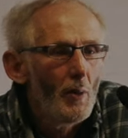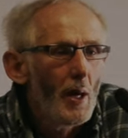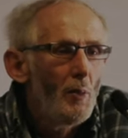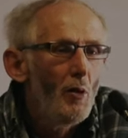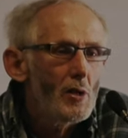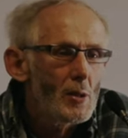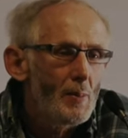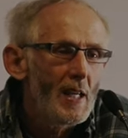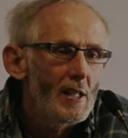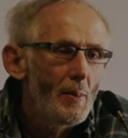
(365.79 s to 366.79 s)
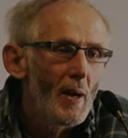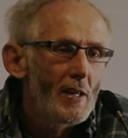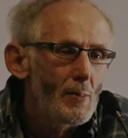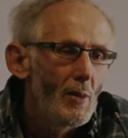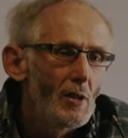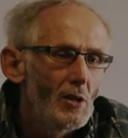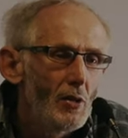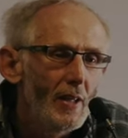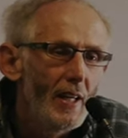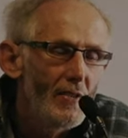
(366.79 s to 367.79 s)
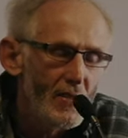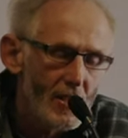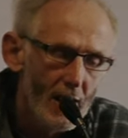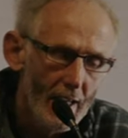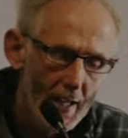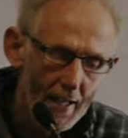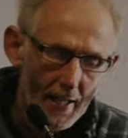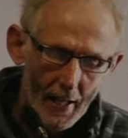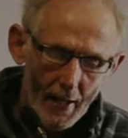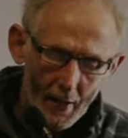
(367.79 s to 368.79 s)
where Paul speaks about spiritual gifts, he's